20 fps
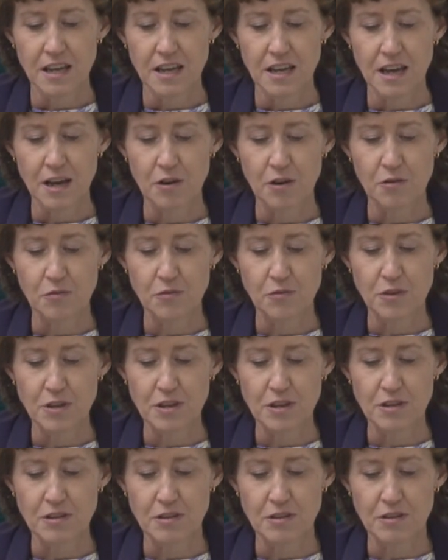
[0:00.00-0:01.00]
how
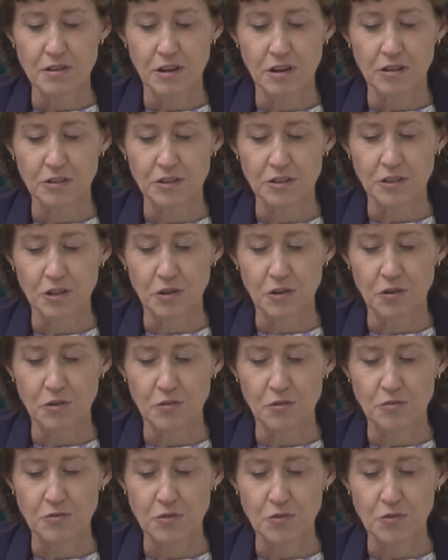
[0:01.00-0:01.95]
we also